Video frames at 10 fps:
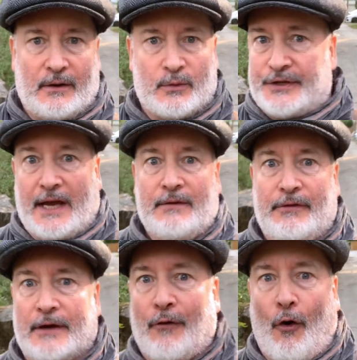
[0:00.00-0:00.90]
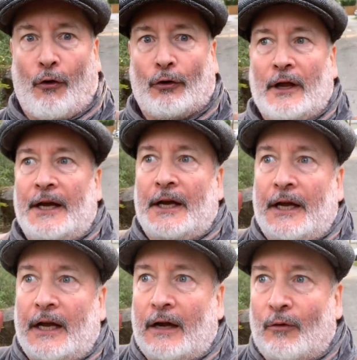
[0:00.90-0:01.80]
was the envy of all.
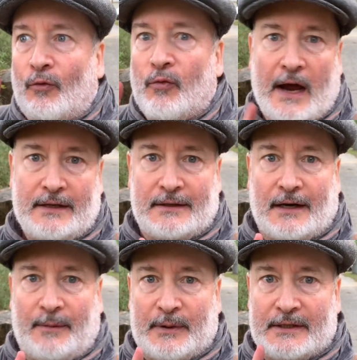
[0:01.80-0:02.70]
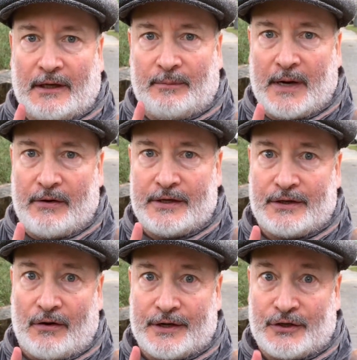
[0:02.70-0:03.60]
Right up until Mary
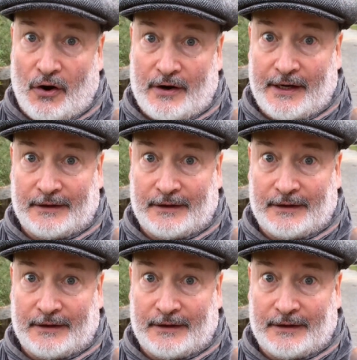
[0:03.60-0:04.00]
started talking.